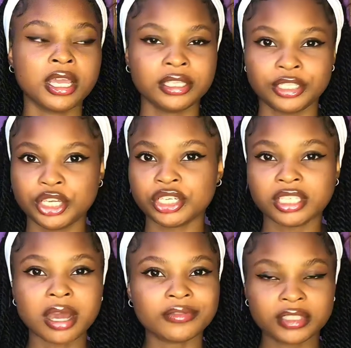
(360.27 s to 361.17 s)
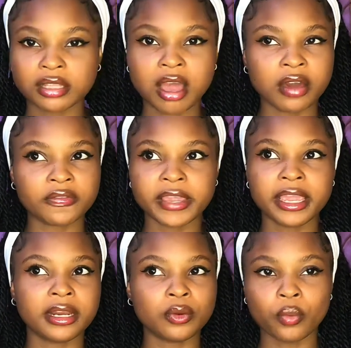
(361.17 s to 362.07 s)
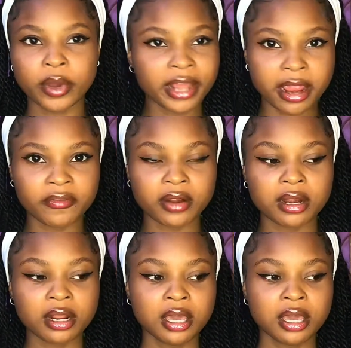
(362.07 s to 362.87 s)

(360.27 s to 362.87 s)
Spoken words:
teach yourself stuff, and whatever.